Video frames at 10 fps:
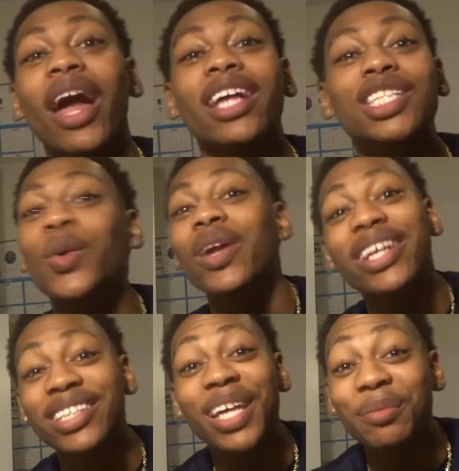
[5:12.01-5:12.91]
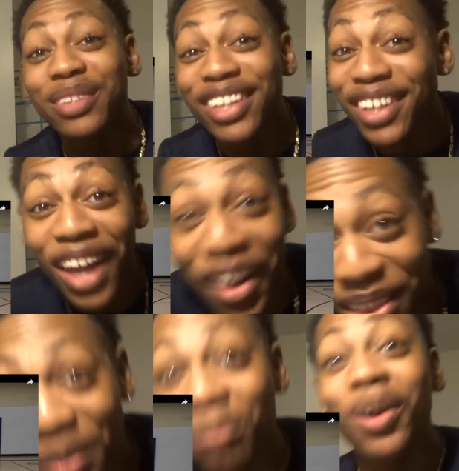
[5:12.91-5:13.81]
like 20 something to
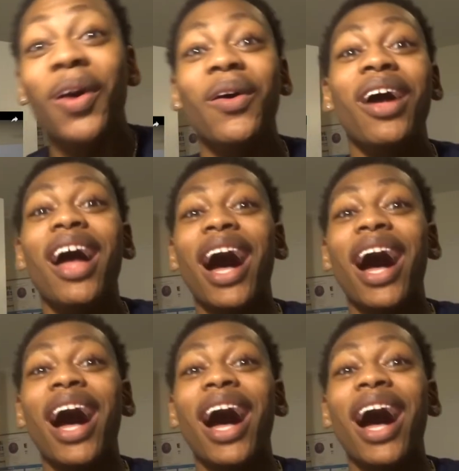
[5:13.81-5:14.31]
nothing, bro.